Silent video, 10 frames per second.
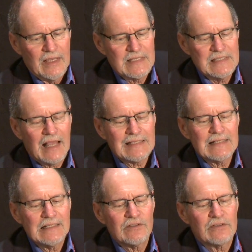It's not
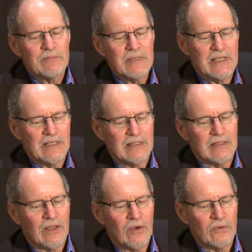clear to me,
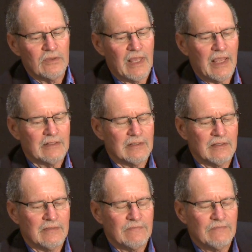though,
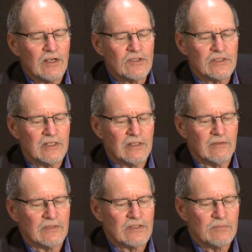that the function
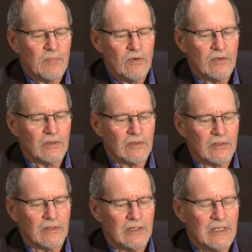of a
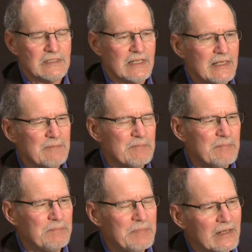smoker is any
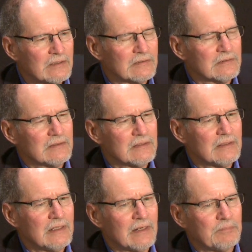better
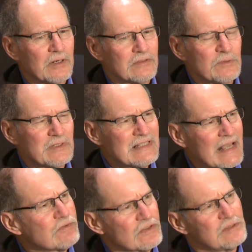than a person who is
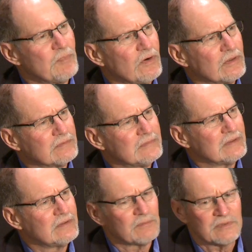never a smoker
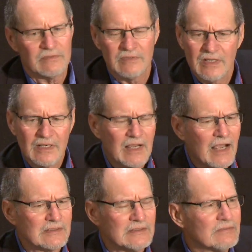in terms of
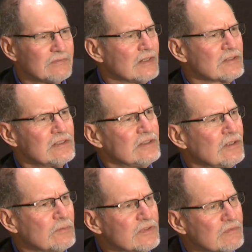cognitive function, in
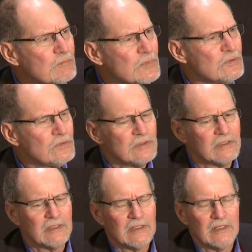terms of mood.